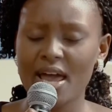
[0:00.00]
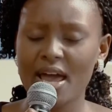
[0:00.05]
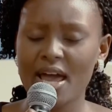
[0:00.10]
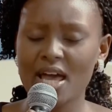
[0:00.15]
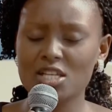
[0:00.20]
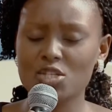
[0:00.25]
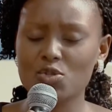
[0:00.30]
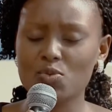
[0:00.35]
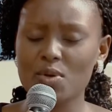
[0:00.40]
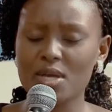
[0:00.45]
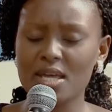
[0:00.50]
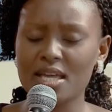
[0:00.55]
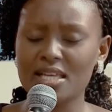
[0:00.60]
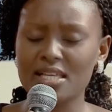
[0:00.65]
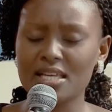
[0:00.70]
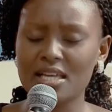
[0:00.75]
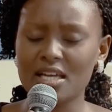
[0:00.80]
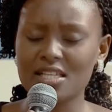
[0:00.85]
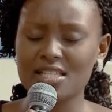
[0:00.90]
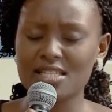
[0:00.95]
as
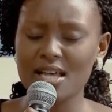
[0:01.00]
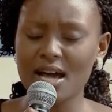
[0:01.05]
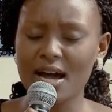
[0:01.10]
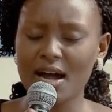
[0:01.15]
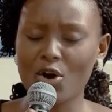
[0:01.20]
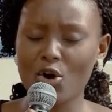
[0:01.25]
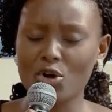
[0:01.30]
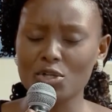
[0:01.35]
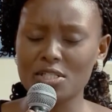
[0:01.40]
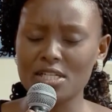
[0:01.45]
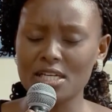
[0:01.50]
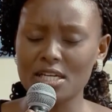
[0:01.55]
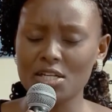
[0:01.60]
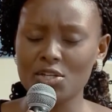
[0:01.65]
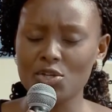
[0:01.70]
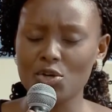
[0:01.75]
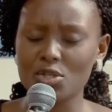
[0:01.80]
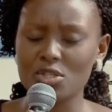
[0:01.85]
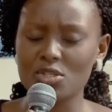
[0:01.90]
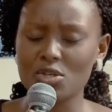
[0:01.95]
we uh,
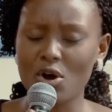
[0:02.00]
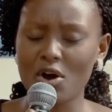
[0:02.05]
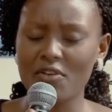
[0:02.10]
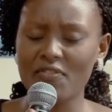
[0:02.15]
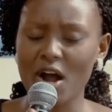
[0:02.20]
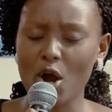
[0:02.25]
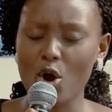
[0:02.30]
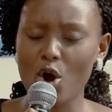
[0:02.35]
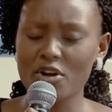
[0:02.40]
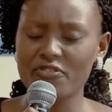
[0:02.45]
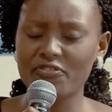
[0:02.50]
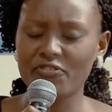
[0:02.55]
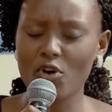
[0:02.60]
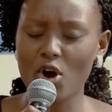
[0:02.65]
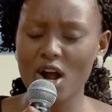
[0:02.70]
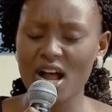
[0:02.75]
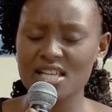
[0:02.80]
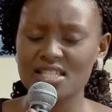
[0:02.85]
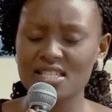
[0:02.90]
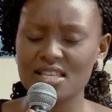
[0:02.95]
continue, Jehovah God,
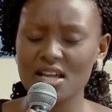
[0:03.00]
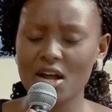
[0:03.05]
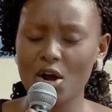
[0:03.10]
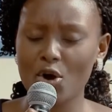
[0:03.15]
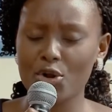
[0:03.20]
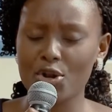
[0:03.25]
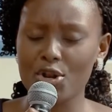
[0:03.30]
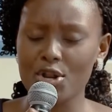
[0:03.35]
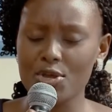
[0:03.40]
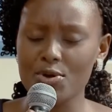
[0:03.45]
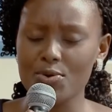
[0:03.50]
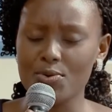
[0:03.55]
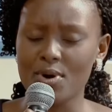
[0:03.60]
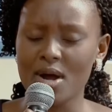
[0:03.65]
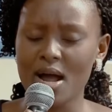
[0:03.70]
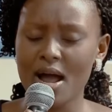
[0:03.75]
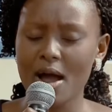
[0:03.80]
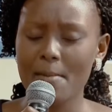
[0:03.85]
focusing on you